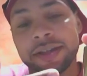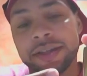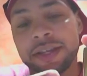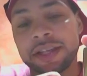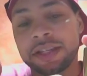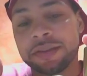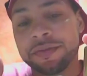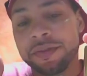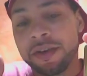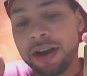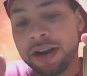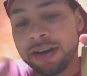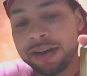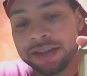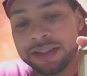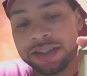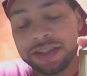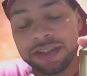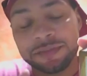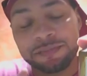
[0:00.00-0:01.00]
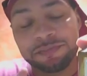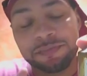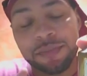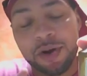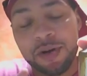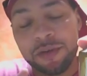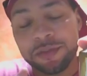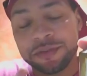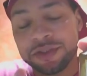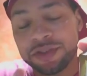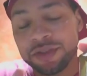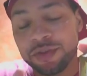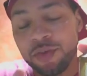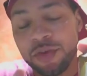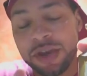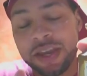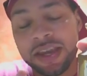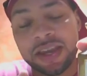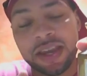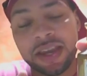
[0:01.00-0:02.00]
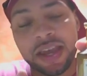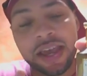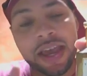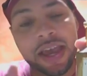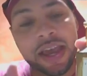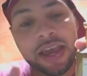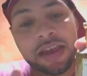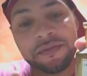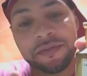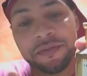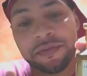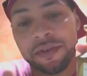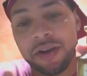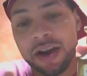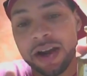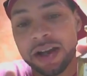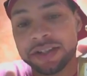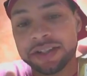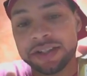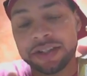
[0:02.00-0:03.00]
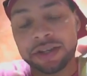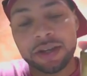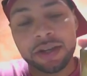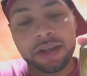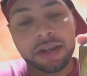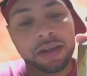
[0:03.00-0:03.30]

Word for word: This fragrance is both sweet and fresh.